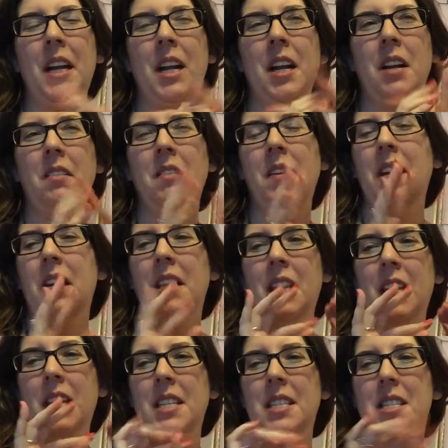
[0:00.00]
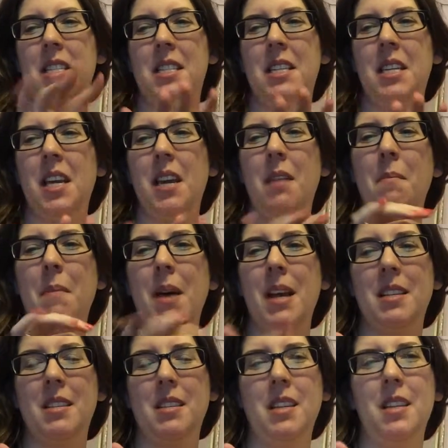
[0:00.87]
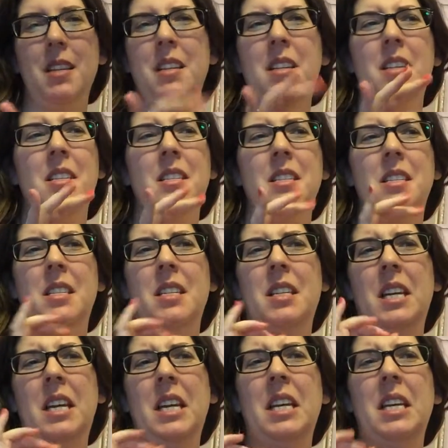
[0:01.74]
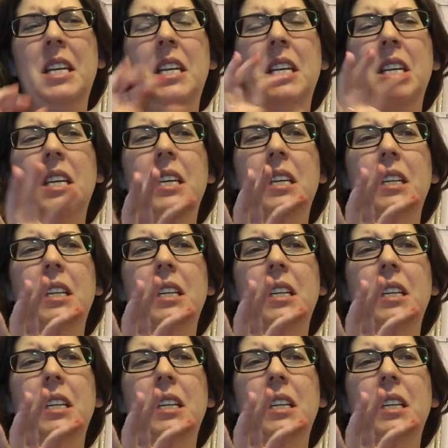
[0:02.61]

I don't like like sticky messes and like